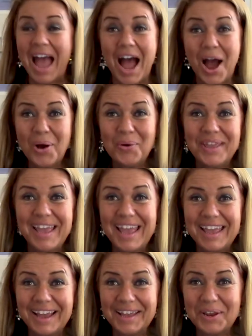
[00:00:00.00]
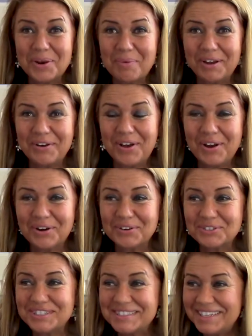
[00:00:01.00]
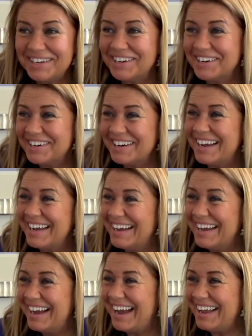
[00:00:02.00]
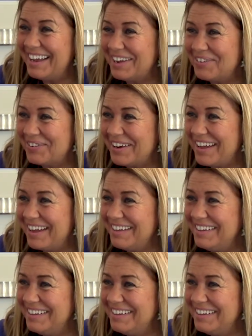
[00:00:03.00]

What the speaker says: Oh, yay, I hear my daughter. She's here. Hi, Andrea.